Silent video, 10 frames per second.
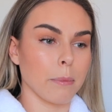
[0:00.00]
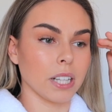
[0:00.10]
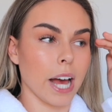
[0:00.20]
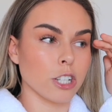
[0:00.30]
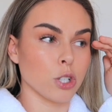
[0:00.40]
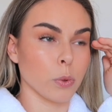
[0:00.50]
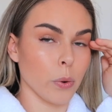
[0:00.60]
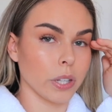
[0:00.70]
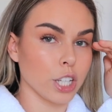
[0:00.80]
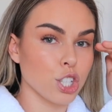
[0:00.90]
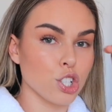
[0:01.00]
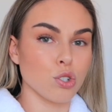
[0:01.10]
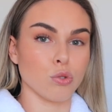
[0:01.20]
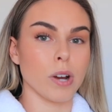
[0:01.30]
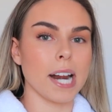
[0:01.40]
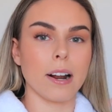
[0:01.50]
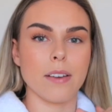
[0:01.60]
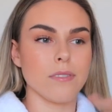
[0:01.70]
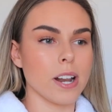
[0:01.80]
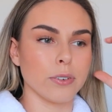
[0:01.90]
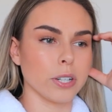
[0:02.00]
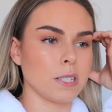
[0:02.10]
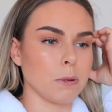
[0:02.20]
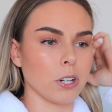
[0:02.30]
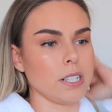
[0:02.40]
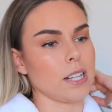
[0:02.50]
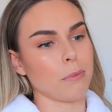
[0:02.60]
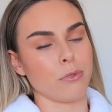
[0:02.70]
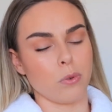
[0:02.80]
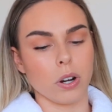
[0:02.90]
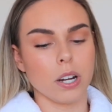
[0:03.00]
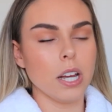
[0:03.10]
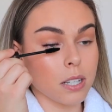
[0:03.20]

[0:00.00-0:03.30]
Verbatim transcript: my lashes were going like straight out. I've never experienced that before.